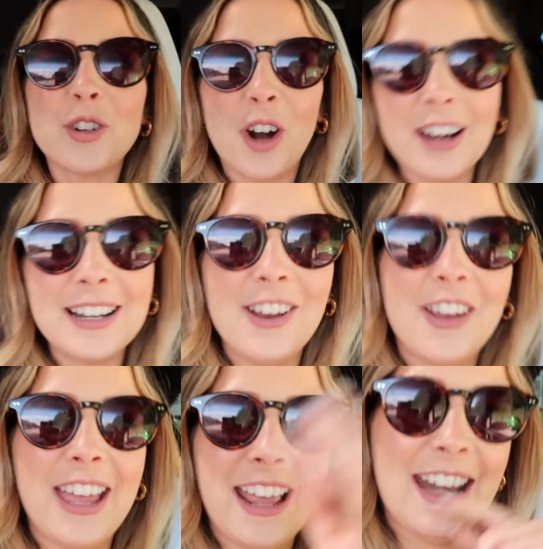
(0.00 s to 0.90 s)
tried
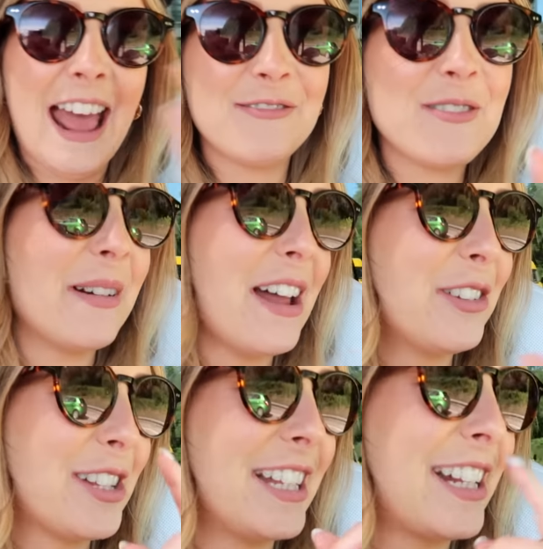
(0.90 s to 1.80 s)
looking in everyone
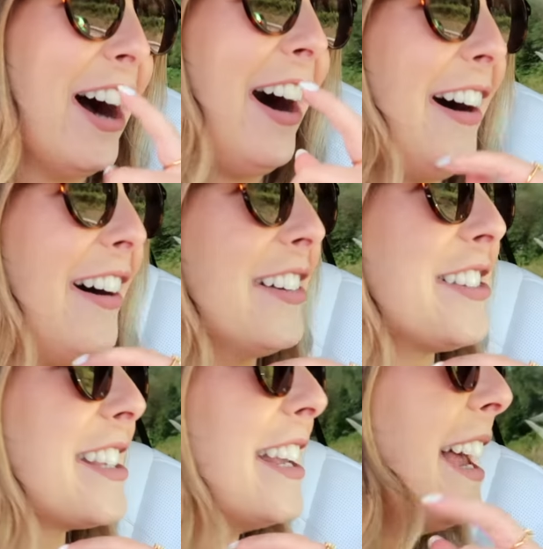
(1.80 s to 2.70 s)
else's cars,
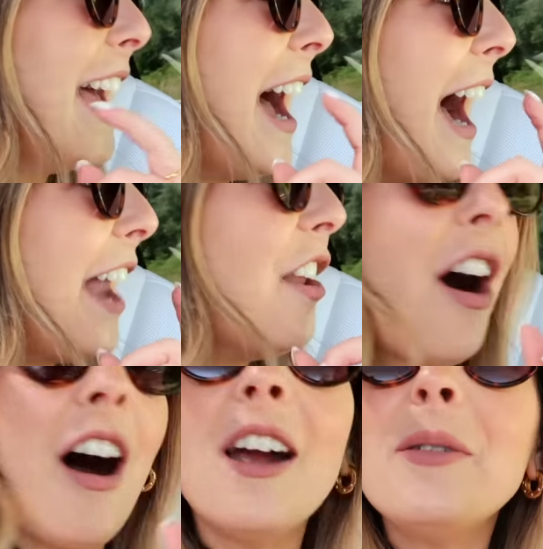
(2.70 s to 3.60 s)

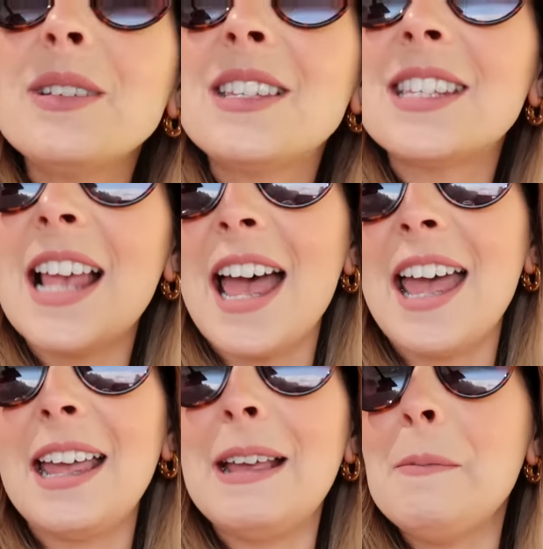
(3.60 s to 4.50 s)
and I would
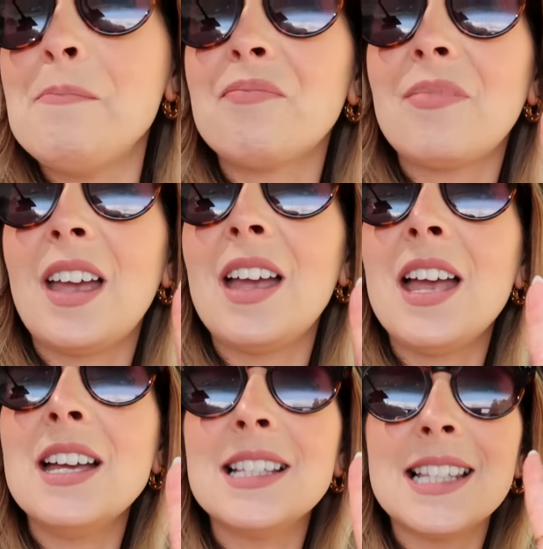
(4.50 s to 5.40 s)
say
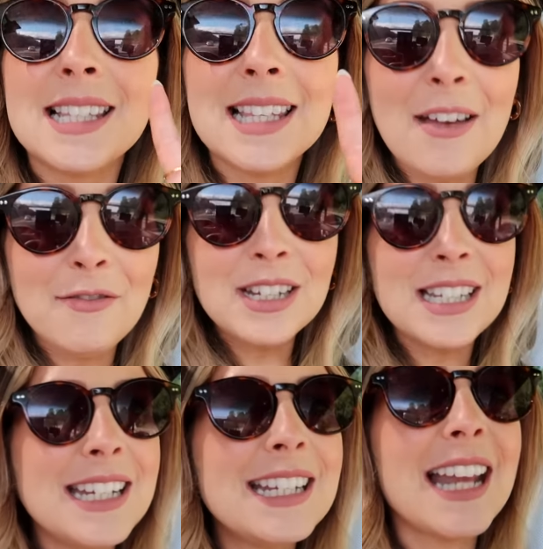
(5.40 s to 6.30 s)

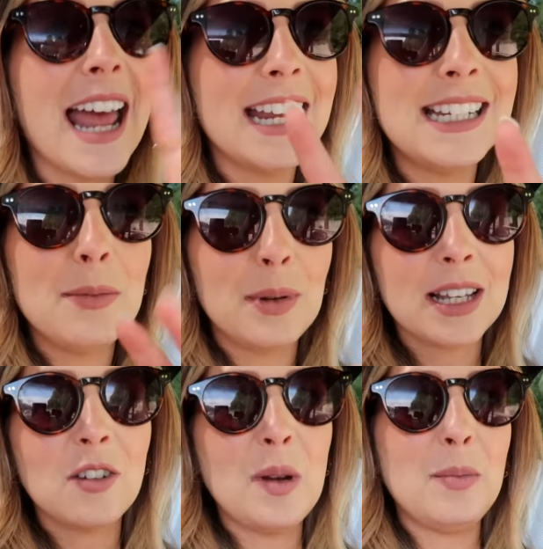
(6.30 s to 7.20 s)
70 to
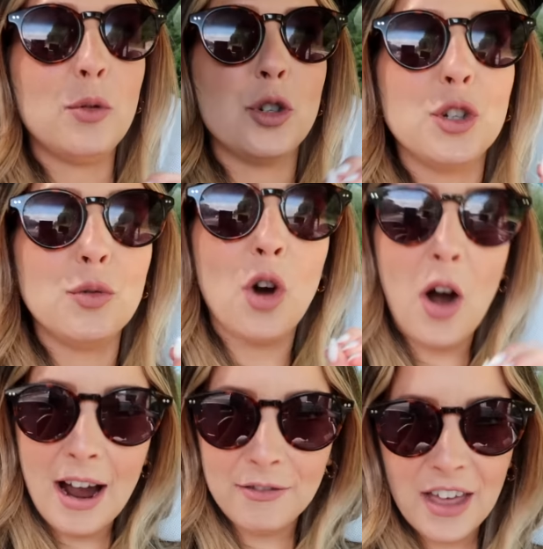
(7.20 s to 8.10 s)
80% of people do
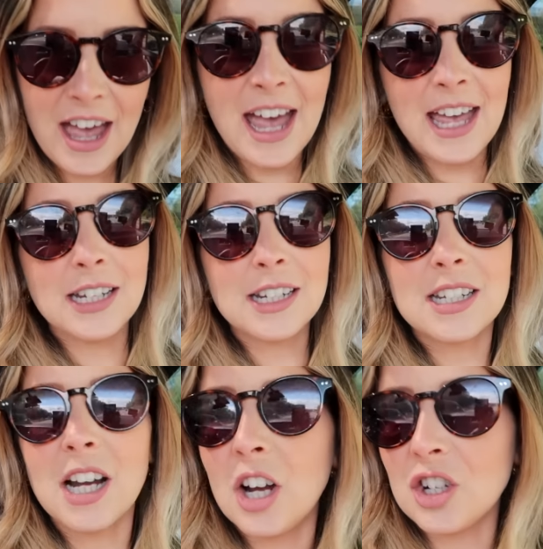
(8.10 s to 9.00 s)
not have their head
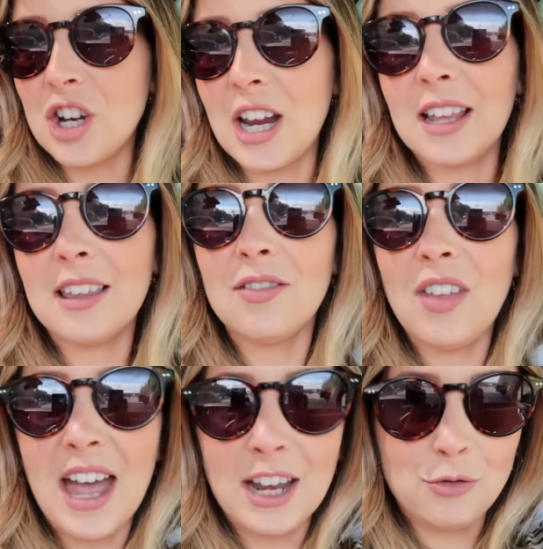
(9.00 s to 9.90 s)
touching
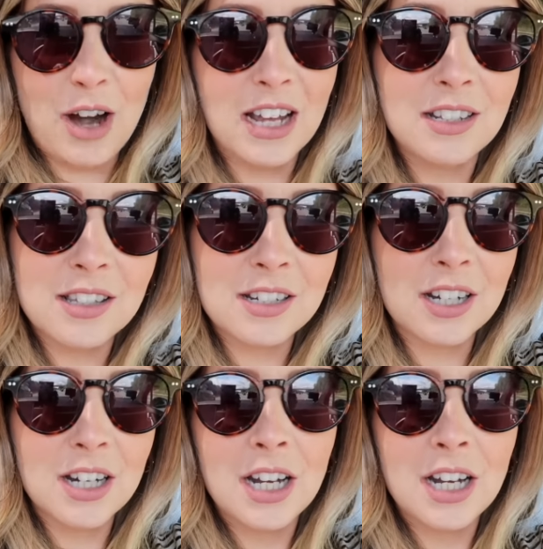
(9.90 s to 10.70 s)
the headrest.